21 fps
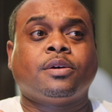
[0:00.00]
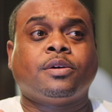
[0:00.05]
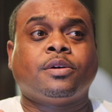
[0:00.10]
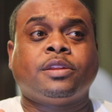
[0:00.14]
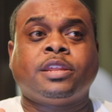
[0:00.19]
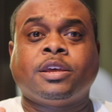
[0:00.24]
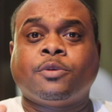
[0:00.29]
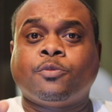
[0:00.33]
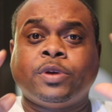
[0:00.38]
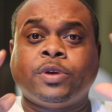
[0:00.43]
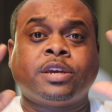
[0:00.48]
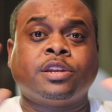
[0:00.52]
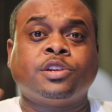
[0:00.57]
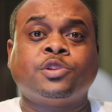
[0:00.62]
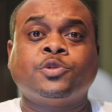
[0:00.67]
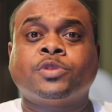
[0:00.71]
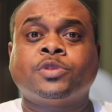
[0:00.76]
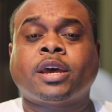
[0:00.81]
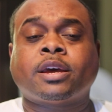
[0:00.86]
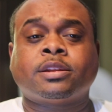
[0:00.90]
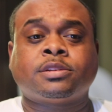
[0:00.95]
then we can
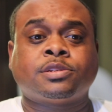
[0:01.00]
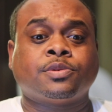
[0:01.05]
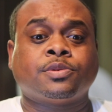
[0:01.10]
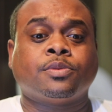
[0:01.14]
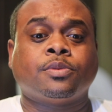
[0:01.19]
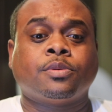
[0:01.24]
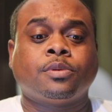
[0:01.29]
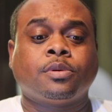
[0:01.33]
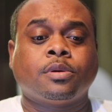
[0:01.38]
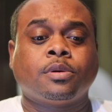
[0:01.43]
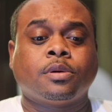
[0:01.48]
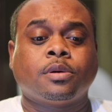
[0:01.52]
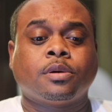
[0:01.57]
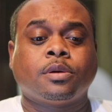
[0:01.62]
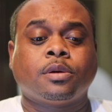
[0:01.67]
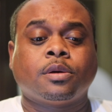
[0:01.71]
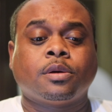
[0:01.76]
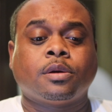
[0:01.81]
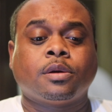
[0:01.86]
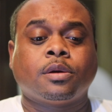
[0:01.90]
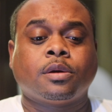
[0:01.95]
do that too.
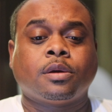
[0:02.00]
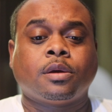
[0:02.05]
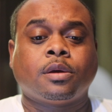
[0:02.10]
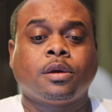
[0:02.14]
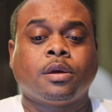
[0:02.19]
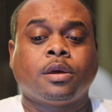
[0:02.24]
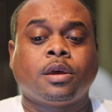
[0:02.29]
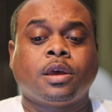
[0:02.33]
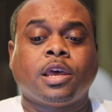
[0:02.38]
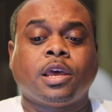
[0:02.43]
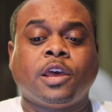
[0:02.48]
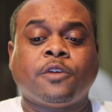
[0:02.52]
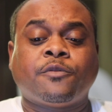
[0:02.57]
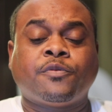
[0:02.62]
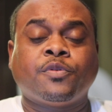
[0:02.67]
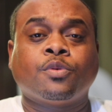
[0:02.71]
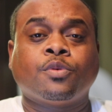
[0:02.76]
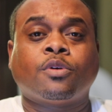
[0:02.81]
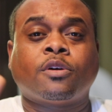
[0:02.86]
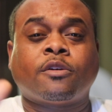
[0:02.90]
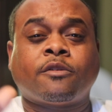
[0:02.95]
If
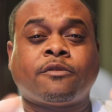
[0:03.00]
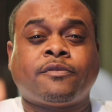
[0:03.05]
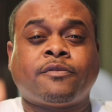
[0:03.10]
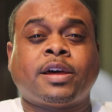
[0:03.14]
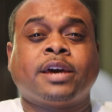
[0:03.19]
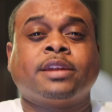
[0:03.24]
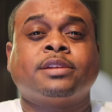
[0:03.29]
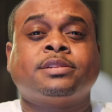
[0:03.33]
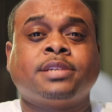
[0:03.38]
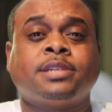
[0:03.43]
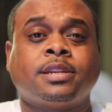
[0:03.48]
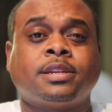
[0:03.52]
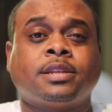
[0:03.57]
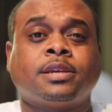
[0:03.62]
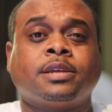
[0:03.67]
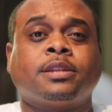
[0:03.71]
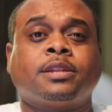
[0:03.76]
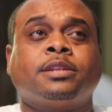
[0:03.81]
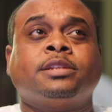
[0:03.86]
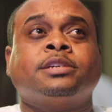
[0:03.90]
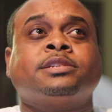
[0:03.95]
you are a flight
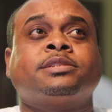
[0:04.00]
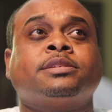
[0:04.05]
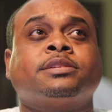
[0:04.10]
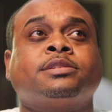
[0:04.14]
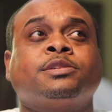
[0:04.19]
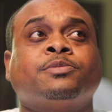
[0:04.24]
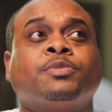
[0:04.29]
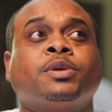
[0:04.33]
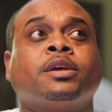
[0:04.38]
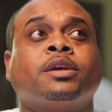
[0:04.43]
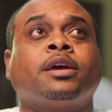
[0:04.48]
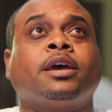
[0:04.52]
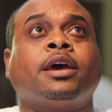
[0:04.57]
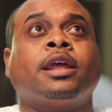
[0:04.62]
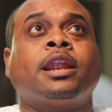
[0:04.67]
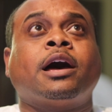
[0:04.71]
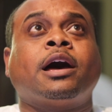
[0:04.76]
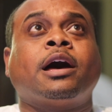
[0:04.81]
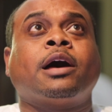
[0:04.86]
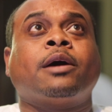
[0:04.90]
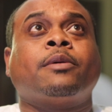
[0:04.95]
attendant, listen to me,
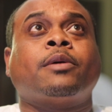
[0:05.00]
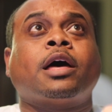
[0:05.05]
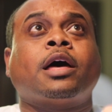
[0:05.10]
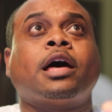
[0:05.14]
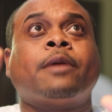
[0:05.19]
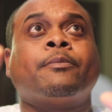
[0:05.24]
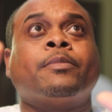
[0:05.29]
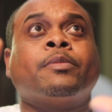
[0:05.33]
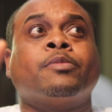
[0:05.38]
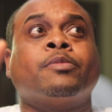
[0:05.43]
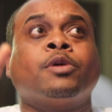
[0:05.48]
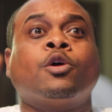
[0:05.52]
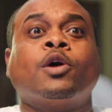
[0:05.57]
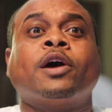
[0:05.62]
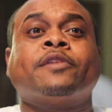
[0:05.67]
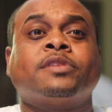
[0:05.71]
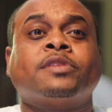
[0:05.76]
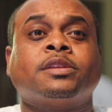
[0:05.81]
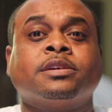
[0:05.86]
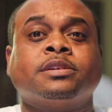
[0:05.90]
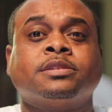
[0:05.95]
and I'm gonna go
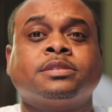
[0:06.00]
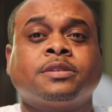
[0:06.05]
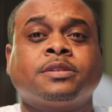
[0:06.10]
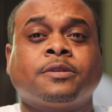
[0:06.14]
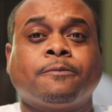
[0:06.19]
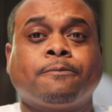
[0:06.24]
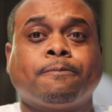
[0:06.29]
after this.